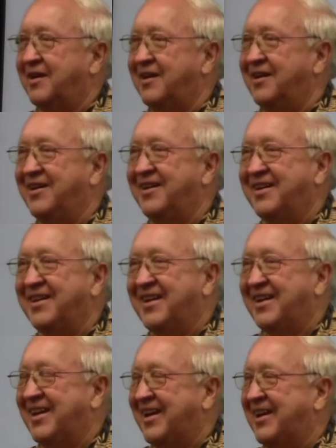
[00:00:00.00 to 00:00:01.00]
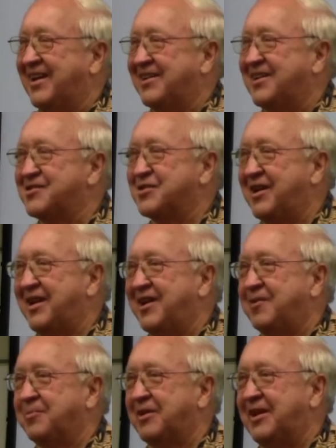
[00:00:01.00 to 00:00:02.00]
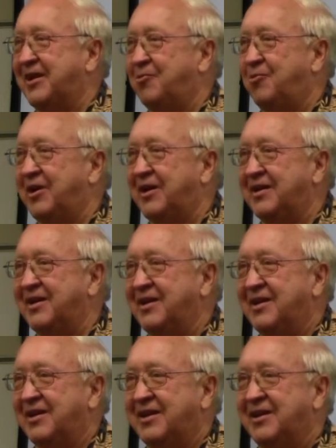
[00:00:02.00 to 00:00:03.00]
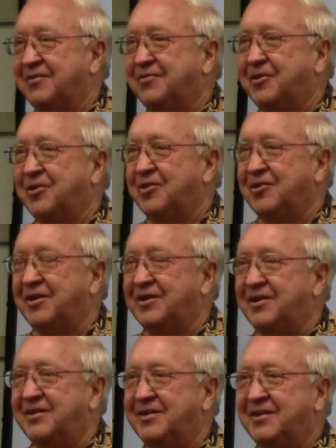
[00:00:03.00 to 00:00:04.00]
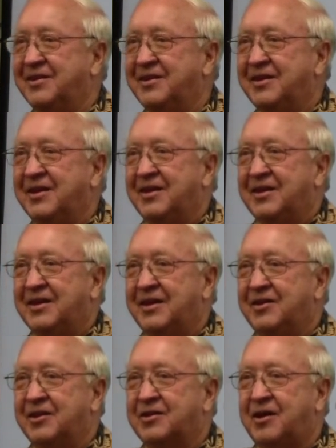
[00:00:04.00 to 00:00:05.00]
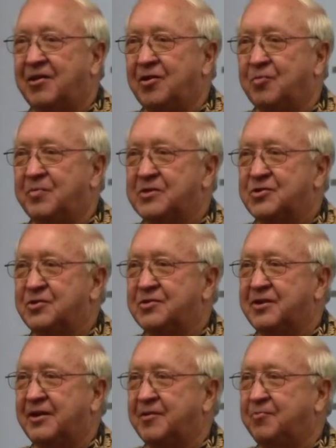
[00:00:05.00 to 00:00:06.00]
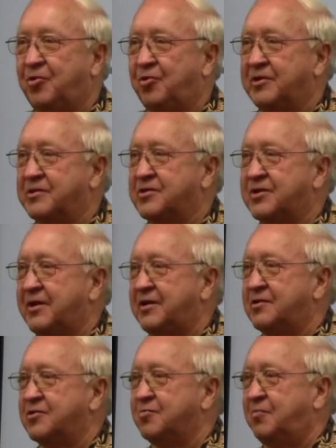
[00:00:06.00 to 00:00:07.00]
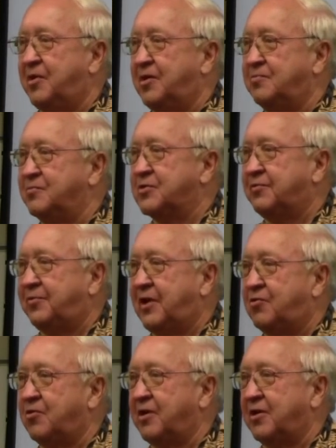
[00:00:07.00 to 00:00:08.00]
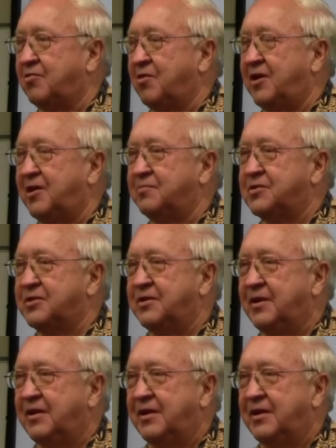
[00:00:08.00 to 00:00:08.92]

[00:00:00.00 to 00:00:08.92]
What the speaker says: And it doesn't happen that way if you're in the color business like poinsettias, mums, flowering crops.